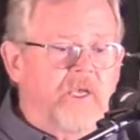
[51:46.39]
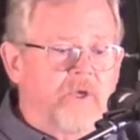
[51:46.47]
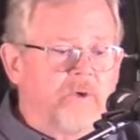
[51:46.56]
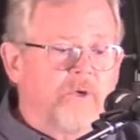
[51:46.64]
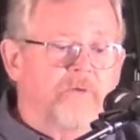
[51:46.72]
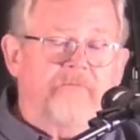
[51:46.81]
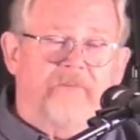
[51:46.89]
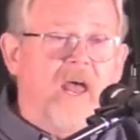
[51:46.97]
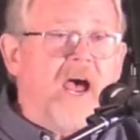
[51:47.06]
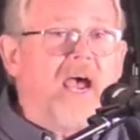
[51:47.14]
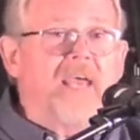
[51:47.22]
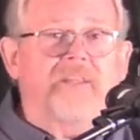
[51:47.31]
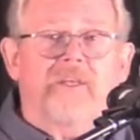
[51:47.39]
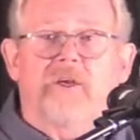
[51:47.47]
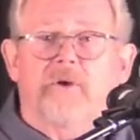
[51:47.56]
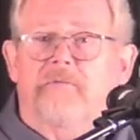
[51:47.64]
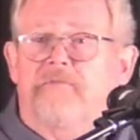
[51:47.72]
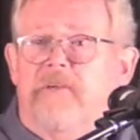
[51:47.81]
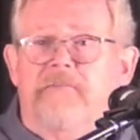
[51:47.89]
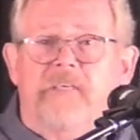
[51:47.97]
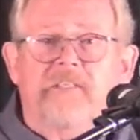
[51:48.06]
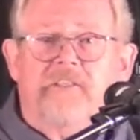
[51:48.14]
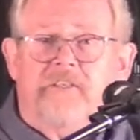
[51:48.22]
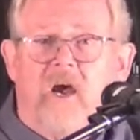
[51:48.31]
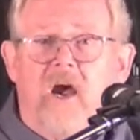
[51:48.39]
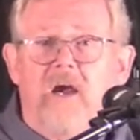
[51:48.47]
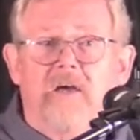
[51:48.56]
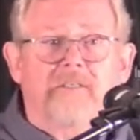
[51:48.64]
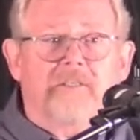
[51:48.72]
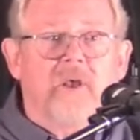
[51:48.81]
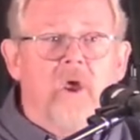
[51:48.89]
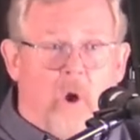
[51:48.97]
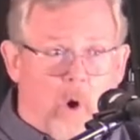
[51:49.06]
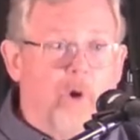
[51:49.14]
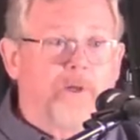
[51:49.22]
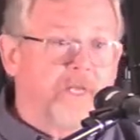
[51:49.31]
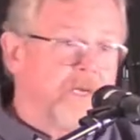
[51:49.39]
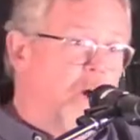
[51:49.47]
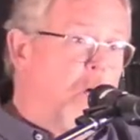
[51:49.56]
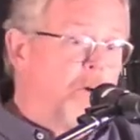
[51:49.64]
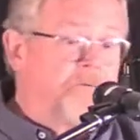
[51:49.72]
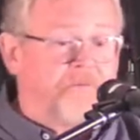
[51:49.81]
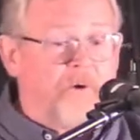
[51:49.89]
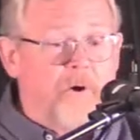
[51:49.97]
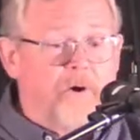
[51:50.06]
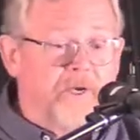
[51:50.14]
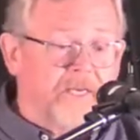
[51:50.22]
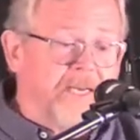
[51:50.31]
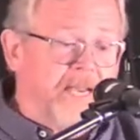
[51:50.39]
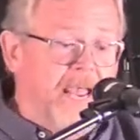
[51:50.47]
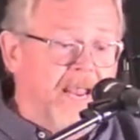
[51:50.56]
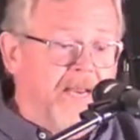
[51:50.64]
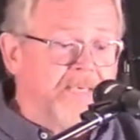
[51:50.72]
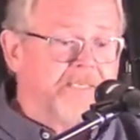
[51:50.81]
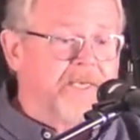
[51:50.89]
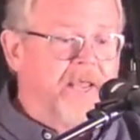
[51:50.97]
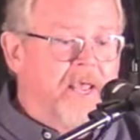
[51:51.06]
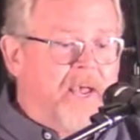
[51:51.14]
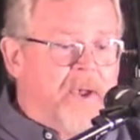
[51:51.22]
You could fly the new 50 stars or the old 48.